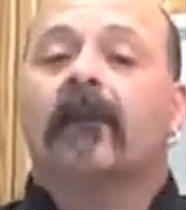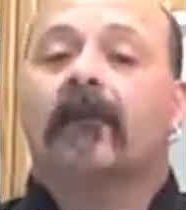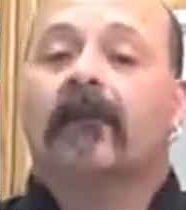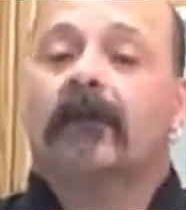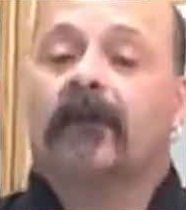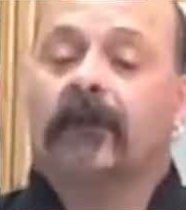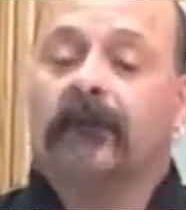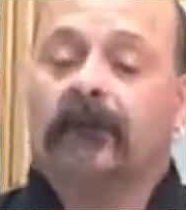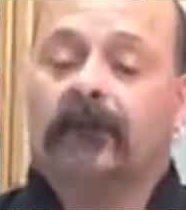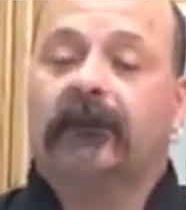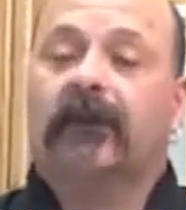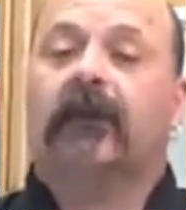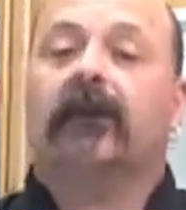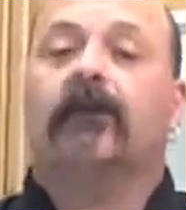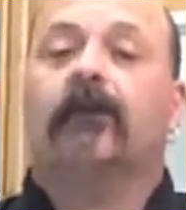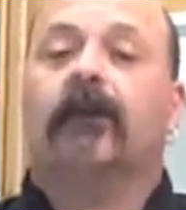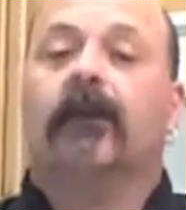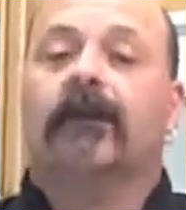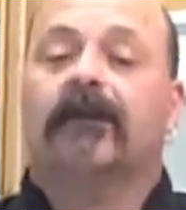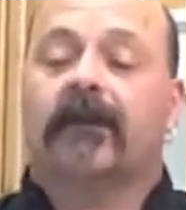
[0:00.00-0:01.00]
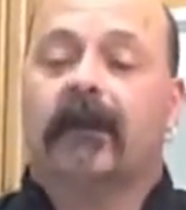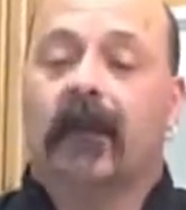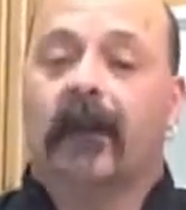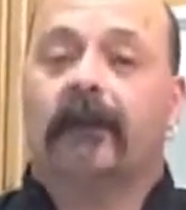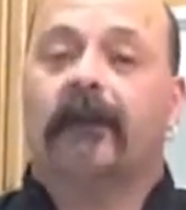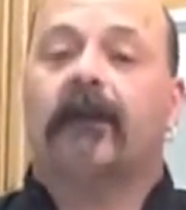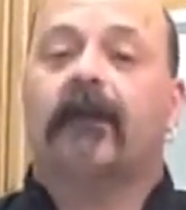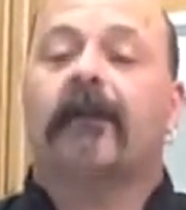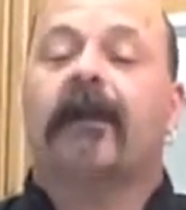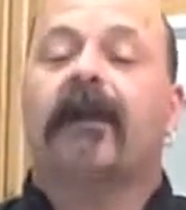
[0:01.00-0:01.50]
for some chicken wings that I'm
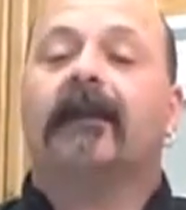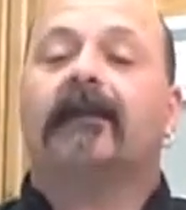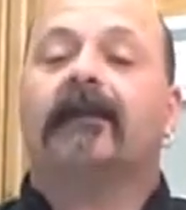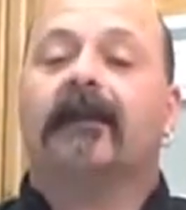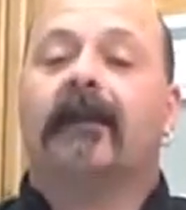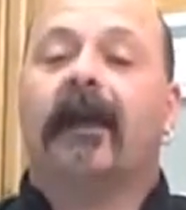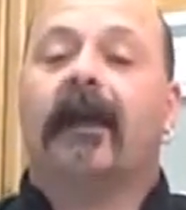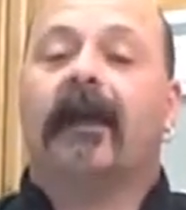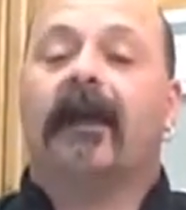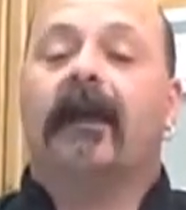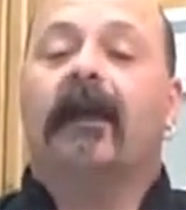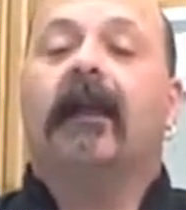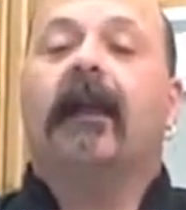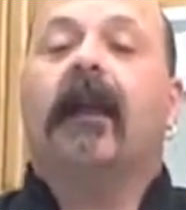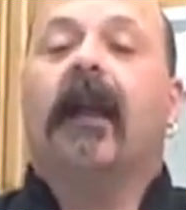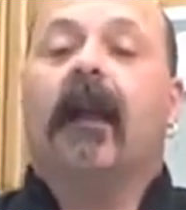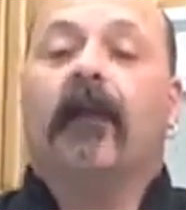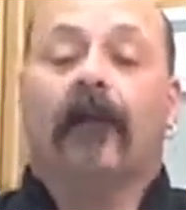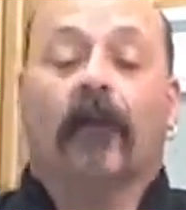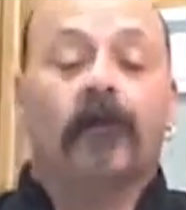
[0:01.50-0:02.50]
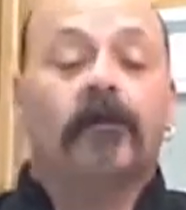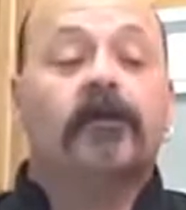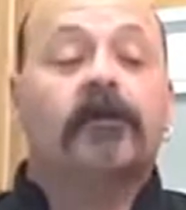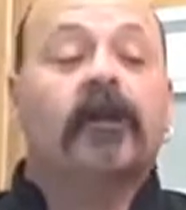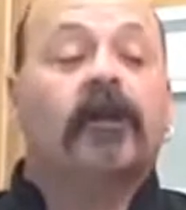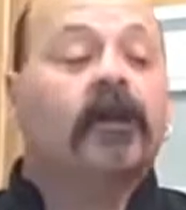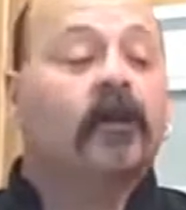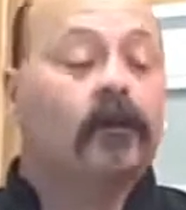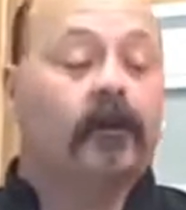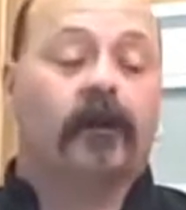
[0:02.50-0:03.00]
going to make today, and those
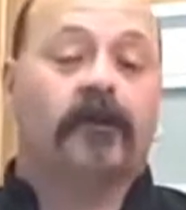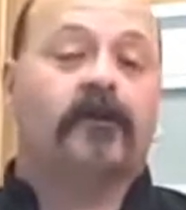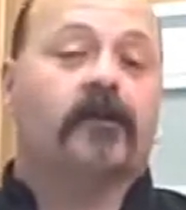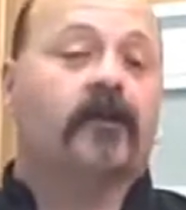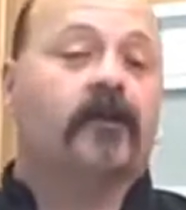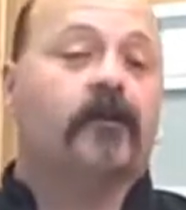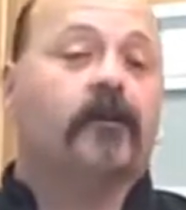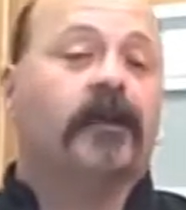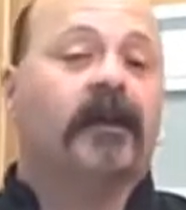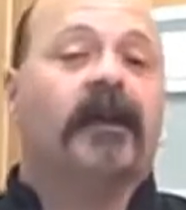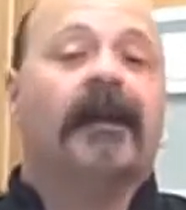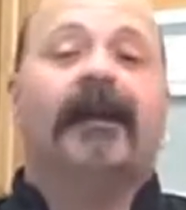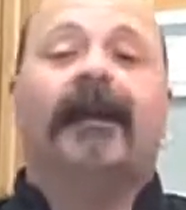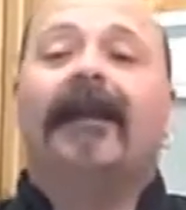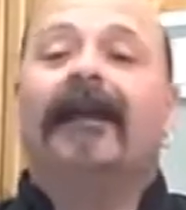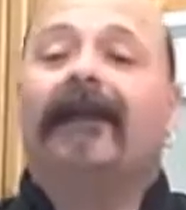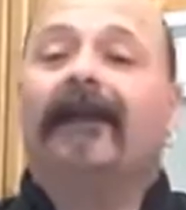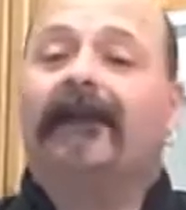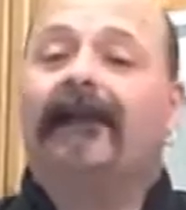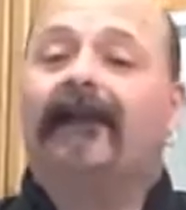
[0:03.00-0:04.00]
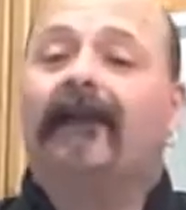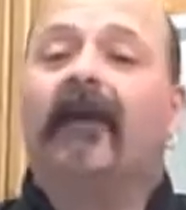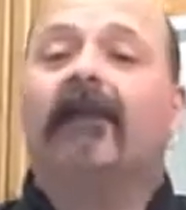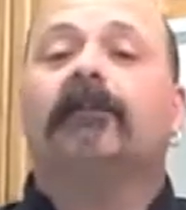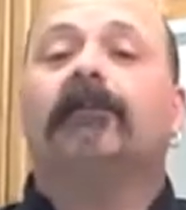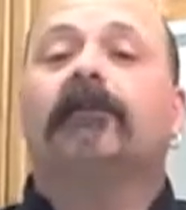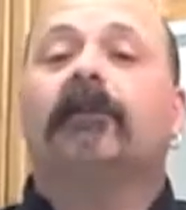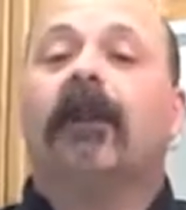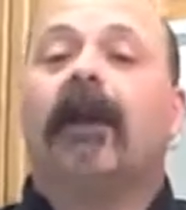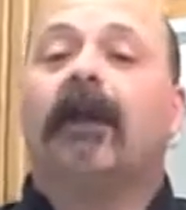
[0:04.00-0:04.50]
chicken wings are going to be
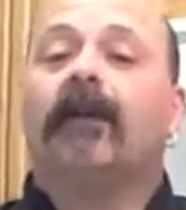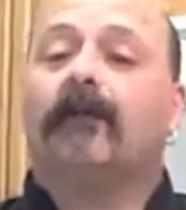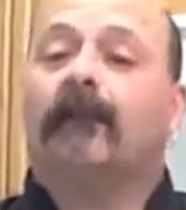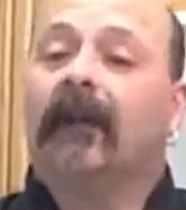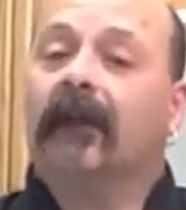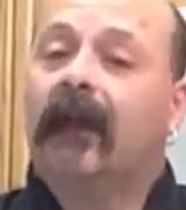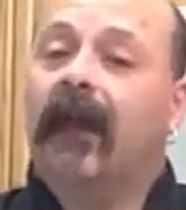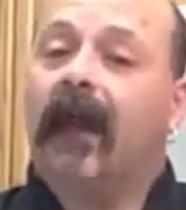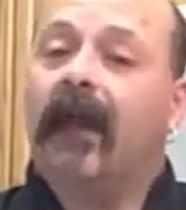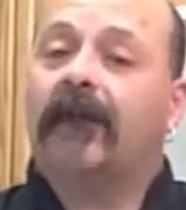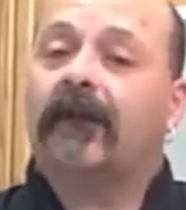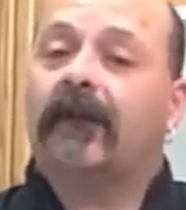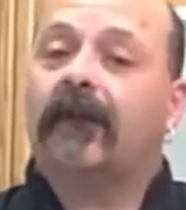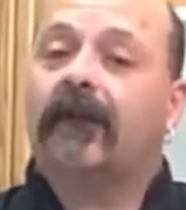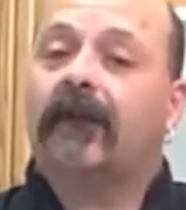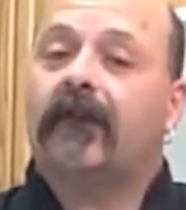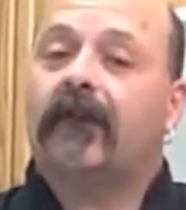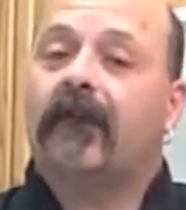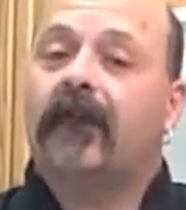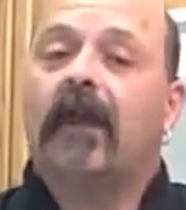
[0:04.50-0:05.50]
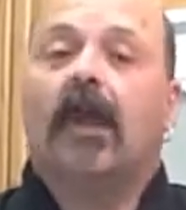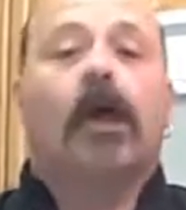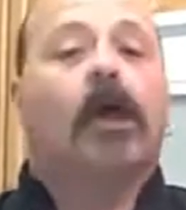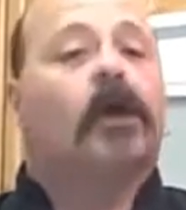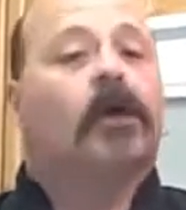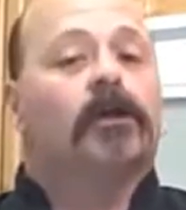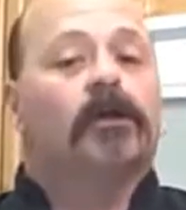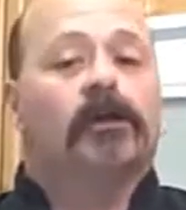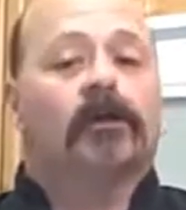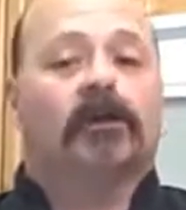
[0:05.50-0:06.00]
Doenjang molasses,
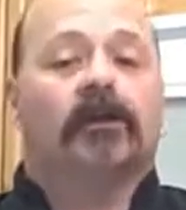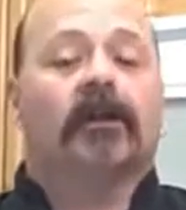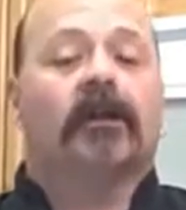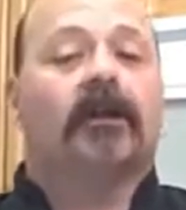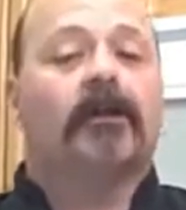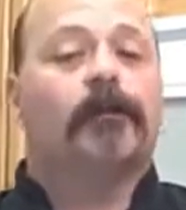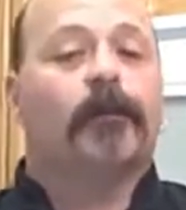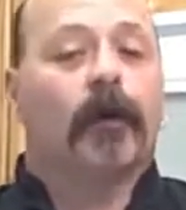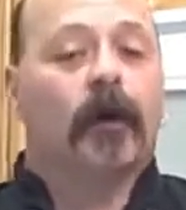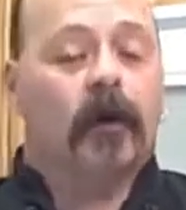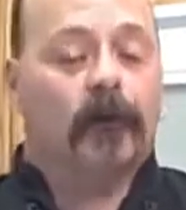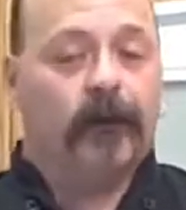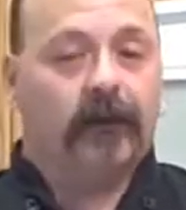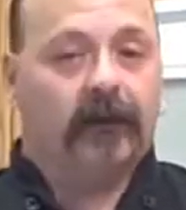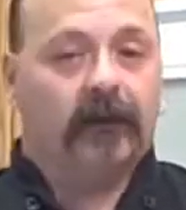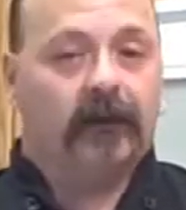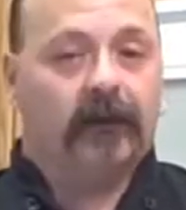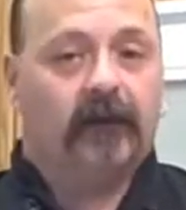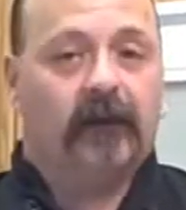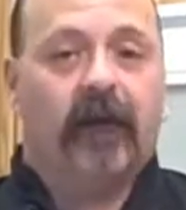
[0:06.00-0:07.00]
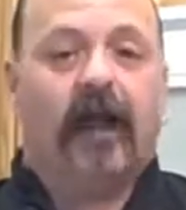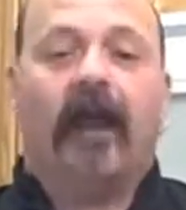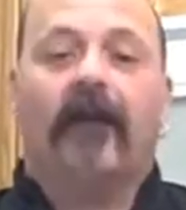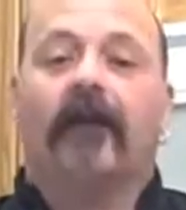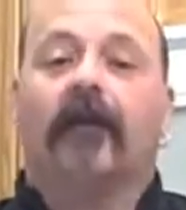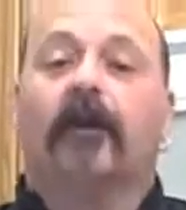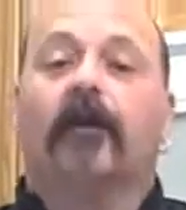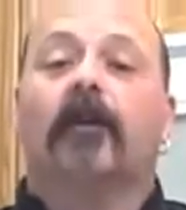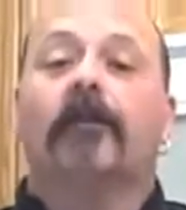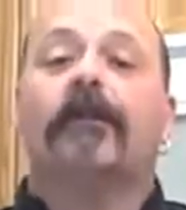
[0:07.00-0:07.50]
chili bourbon, and
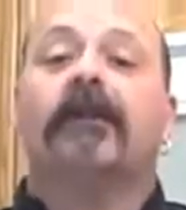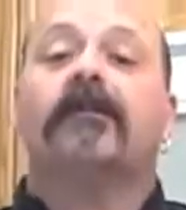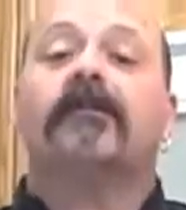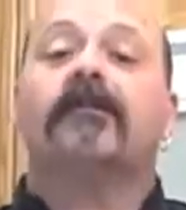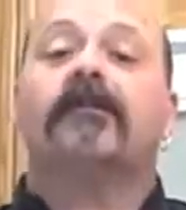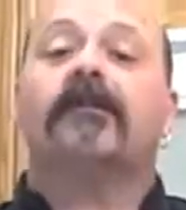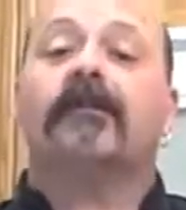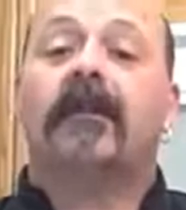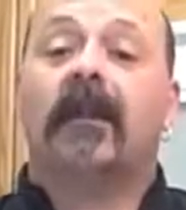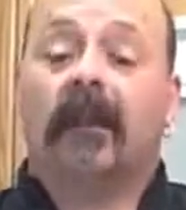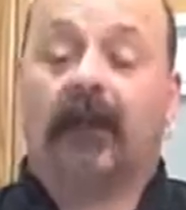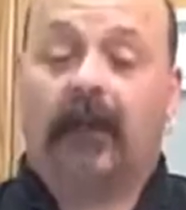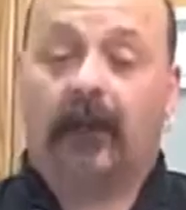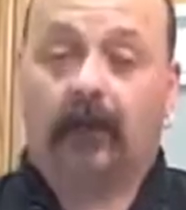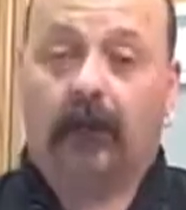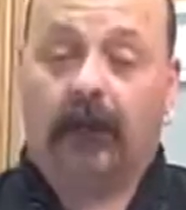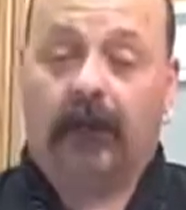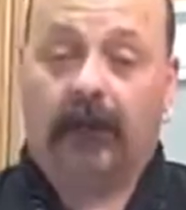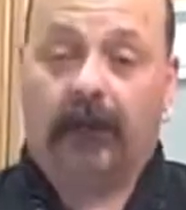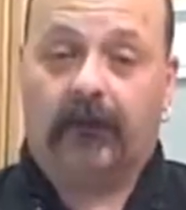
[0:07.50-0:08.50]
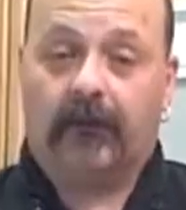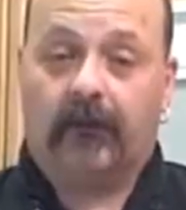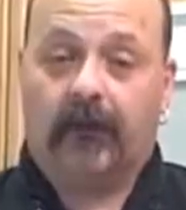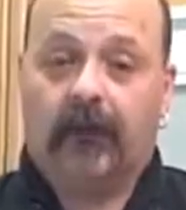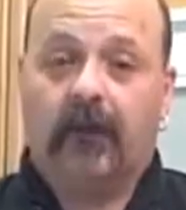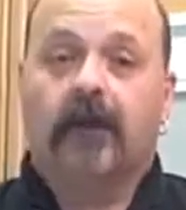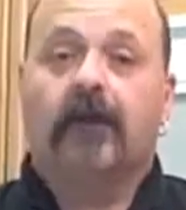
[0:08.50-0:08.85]
they're going to be sticky wings.